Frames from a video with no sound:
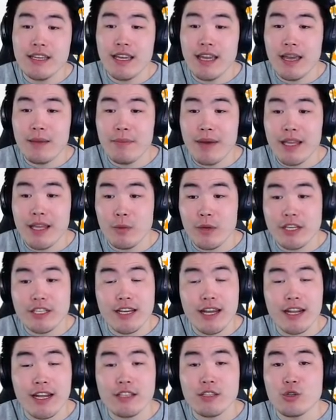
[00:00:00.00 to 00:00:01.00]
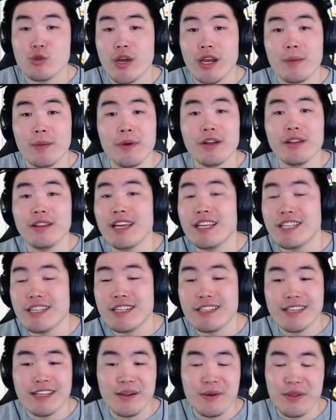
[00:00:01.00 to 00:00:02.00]
And by the way, shout out to Dragon Ball
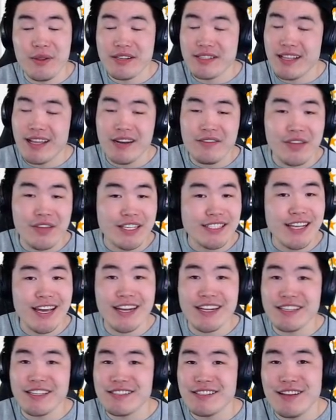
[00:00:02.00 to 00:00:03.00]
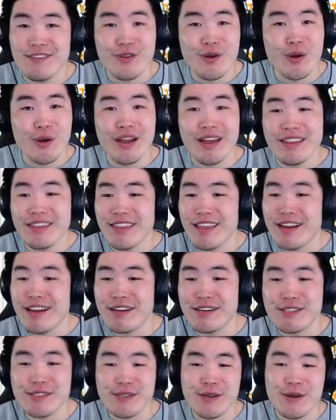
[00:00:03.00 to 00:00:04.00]
Legends. I know there's a lot of exciting stuff going on there,
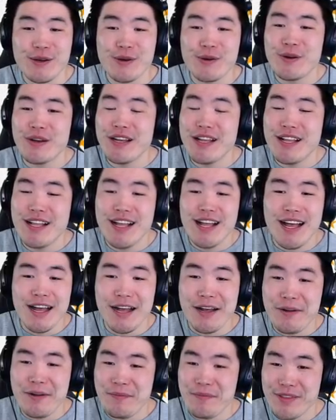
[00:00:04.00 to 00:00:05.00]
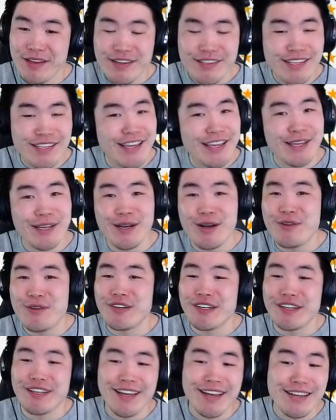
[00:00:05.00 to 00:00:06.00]
so um, they're taking over,
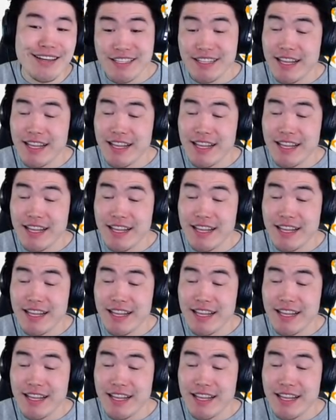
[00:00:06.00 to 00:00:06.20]
guys.